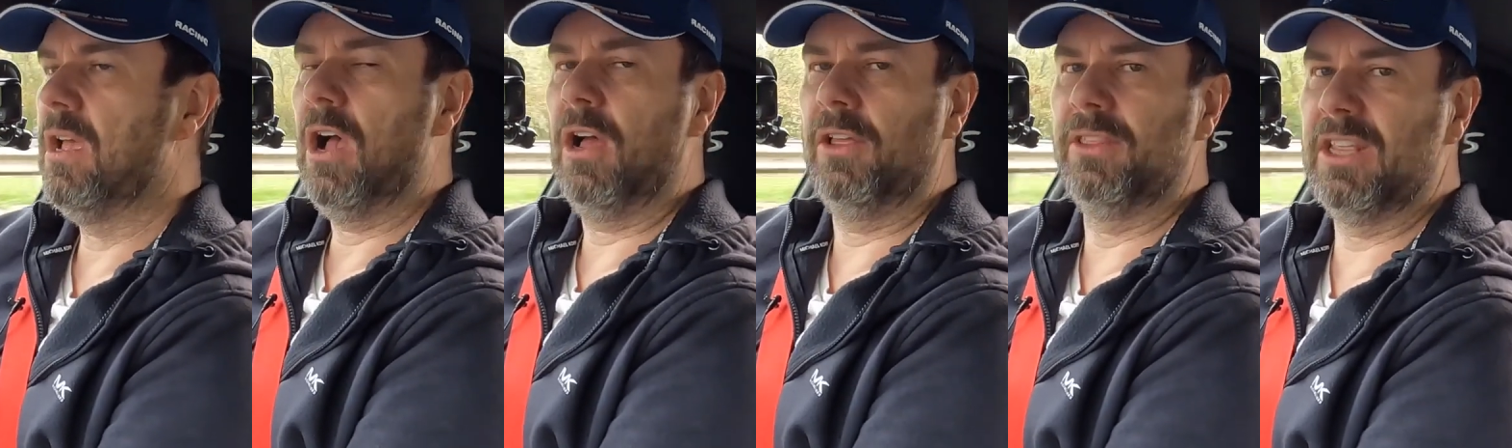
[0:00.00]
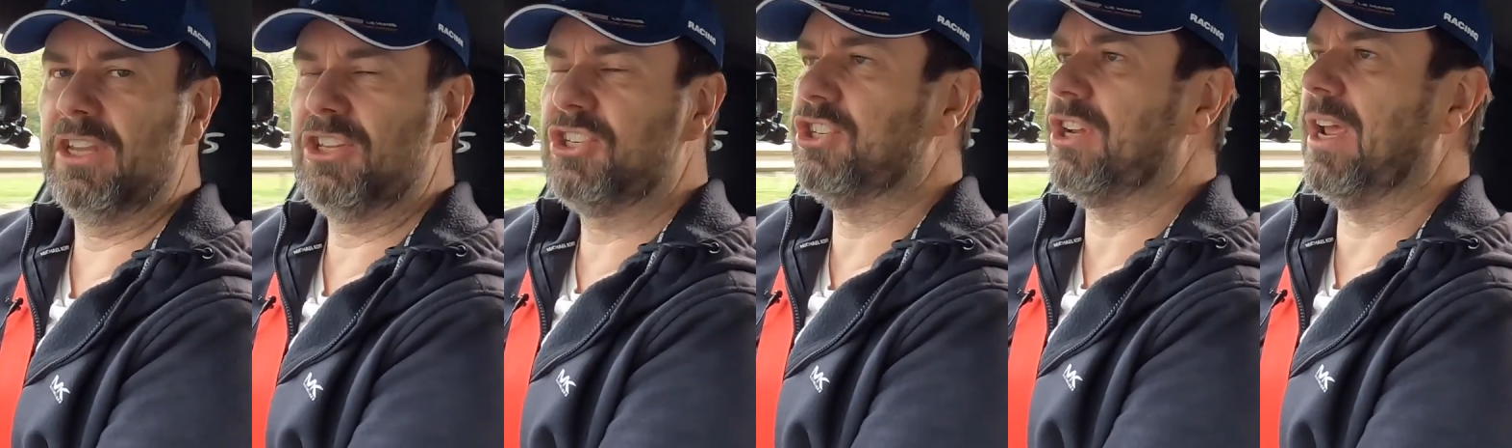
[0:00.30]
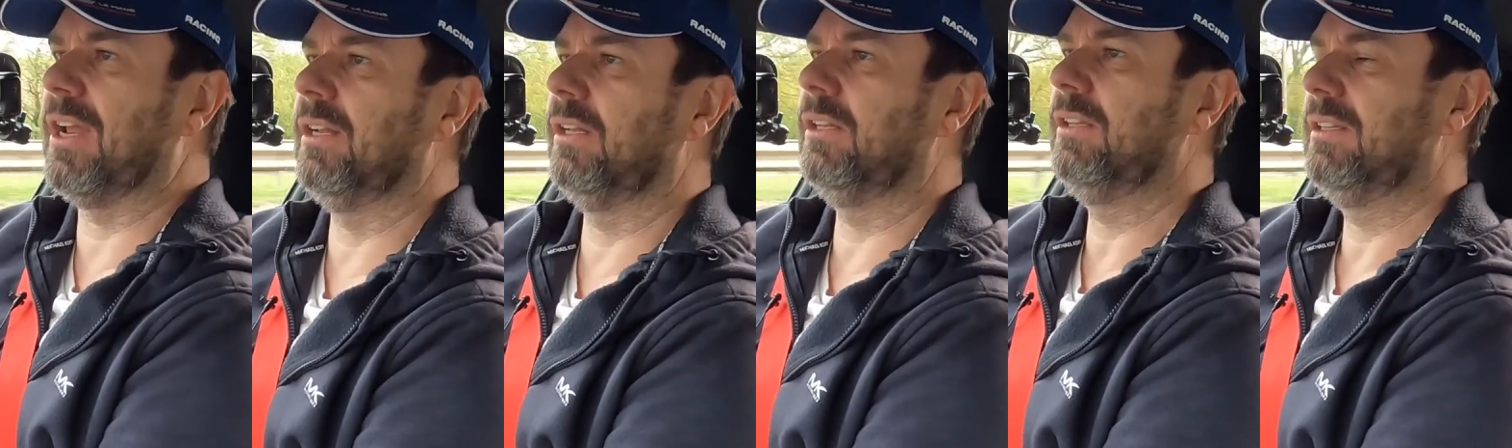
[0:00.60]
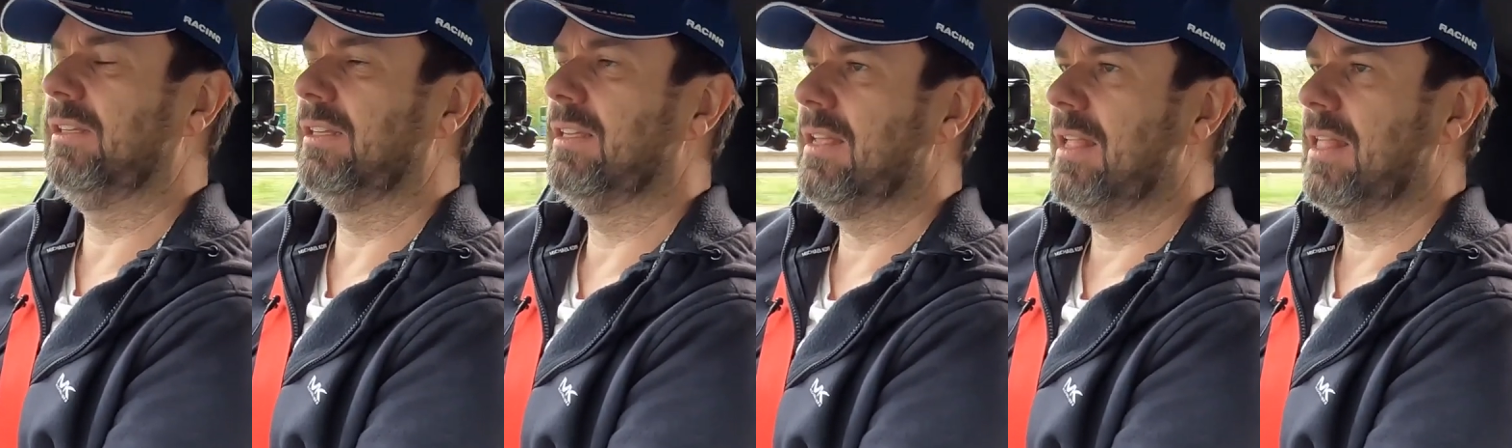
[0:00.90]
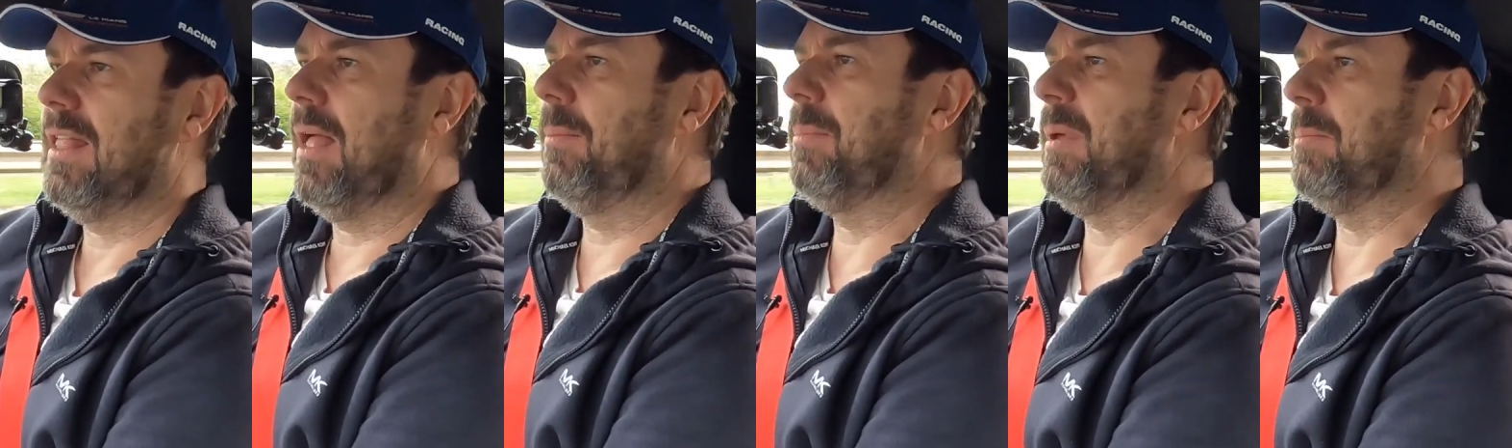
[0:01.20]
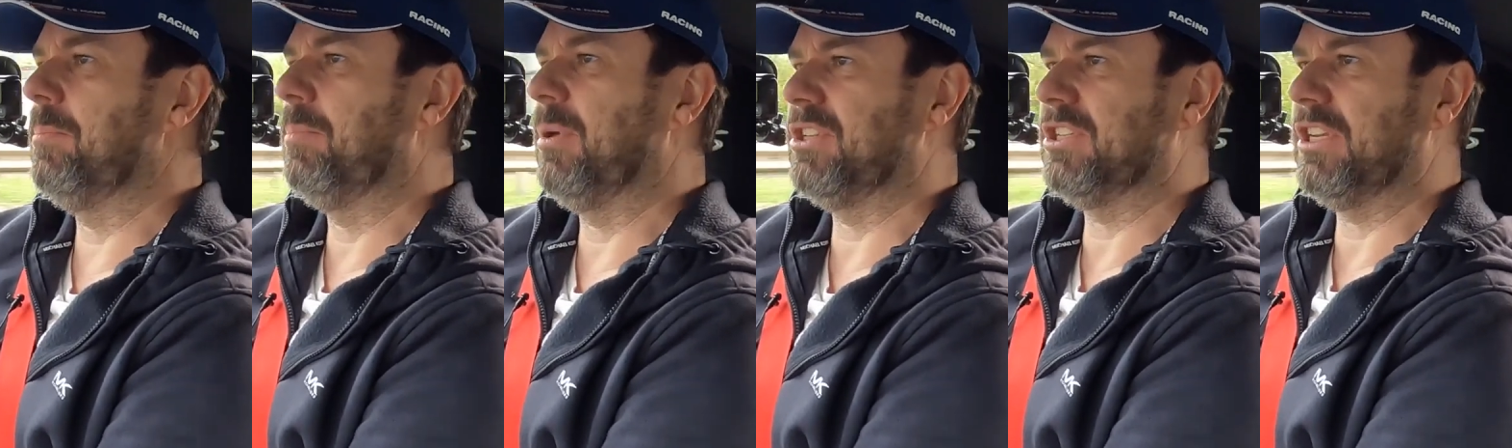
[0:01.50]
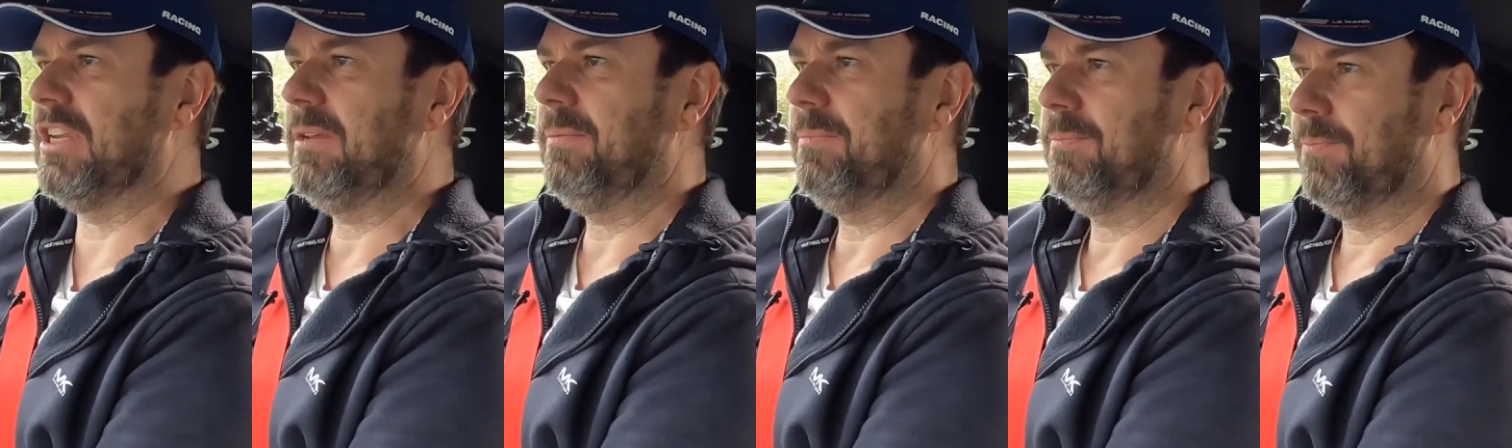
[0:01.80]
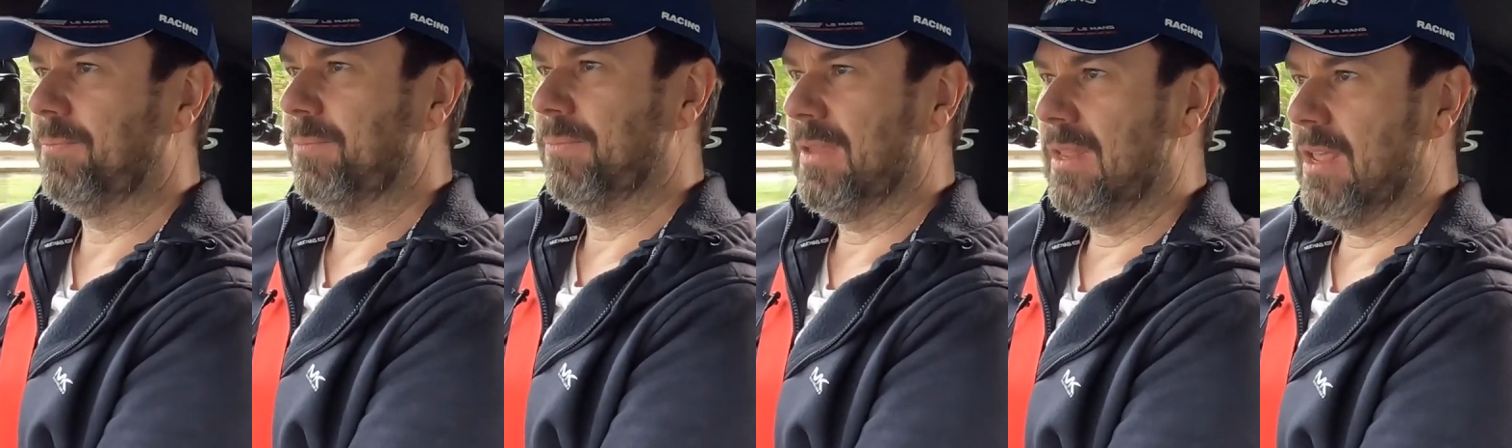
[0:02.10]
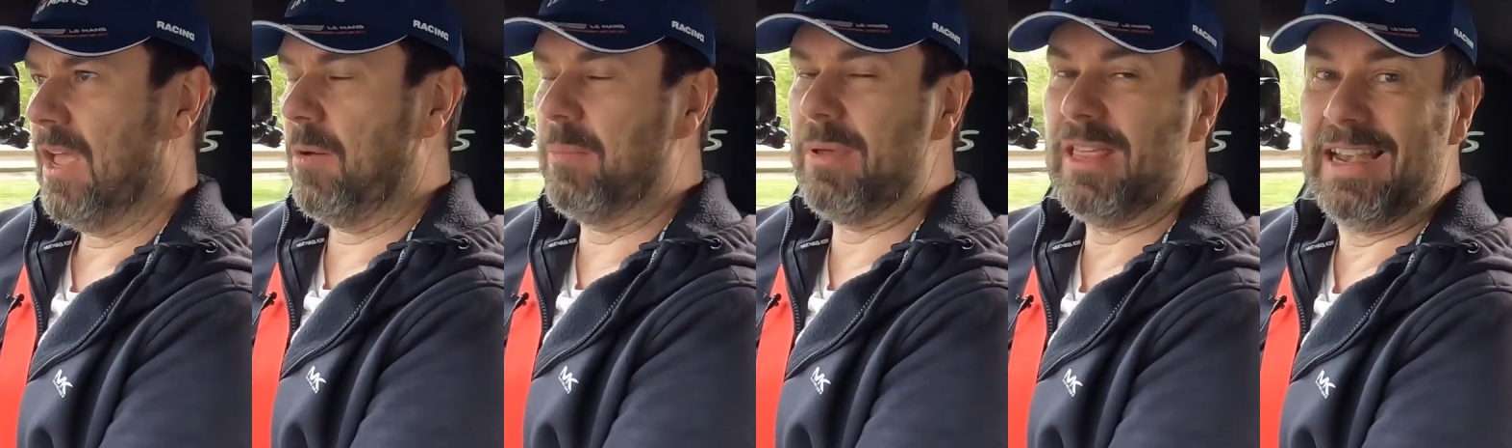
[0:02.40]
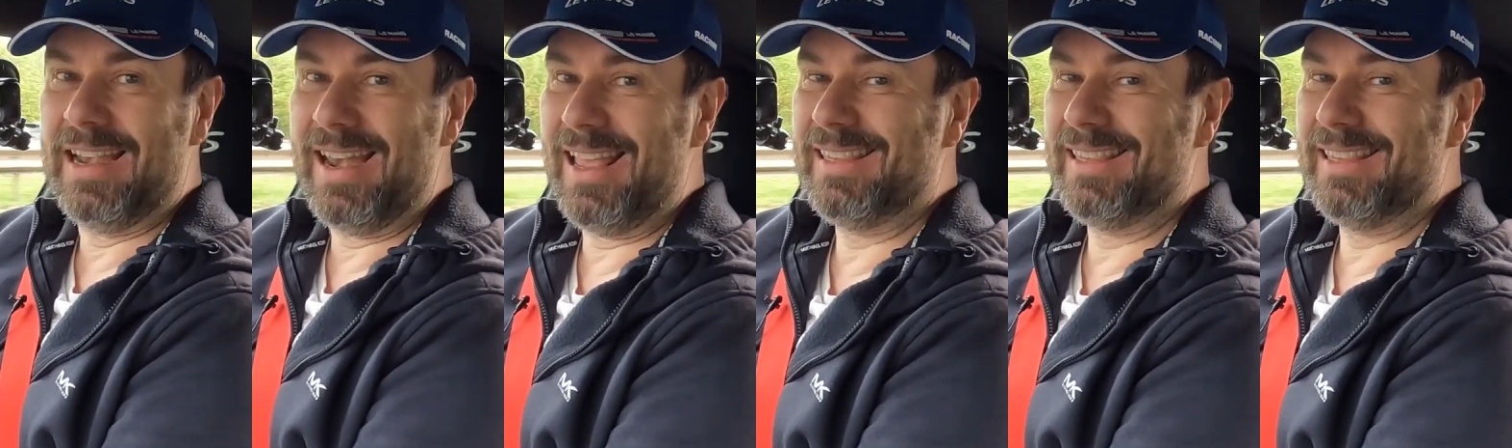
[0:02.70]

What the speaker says: on this channel. I've been busy. I've been in